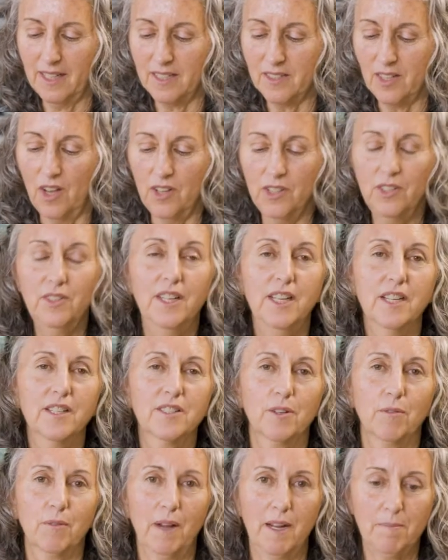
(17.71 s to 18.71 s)
That's all you need
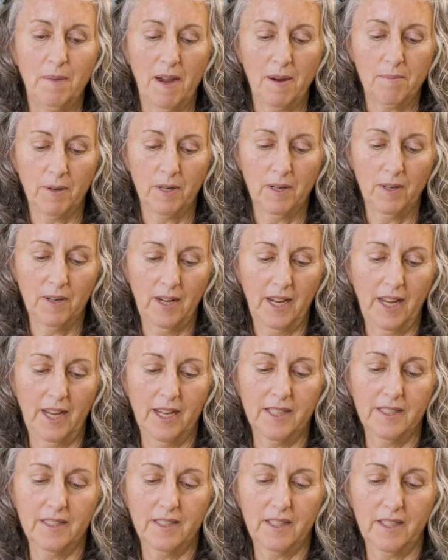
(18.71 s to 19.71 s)
is a red pepper
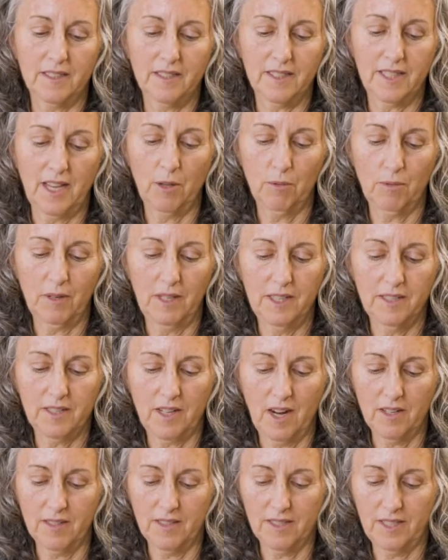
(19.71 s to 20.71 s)
and celery,
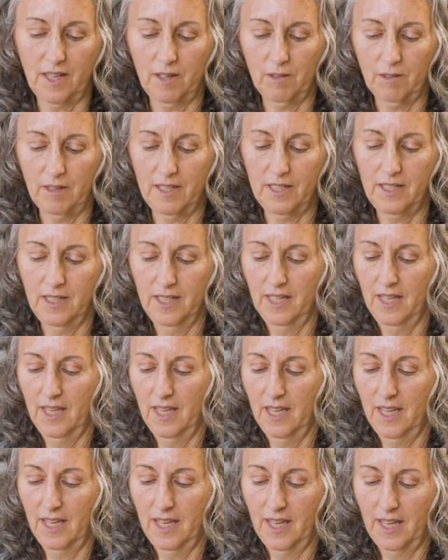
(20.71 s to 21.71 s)
stalk of celery,
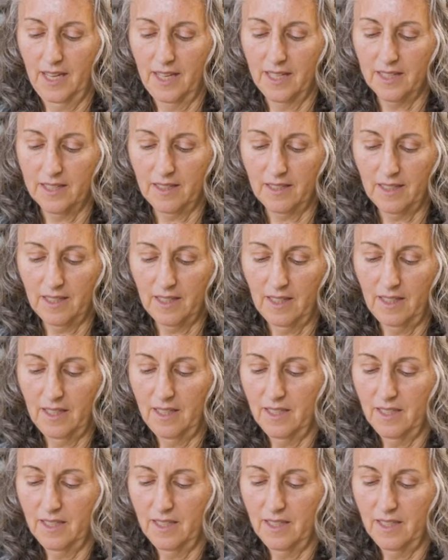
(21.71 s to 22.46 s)
and a little